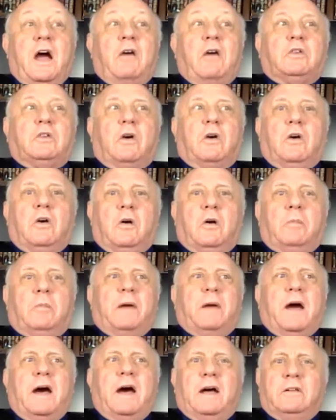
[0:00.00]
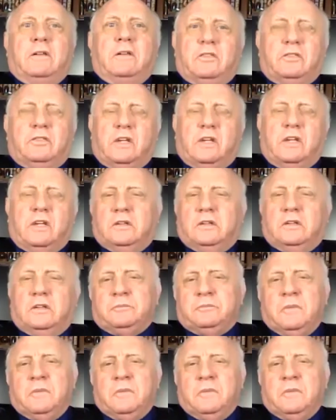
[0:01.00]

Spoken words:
alcohol pads, and,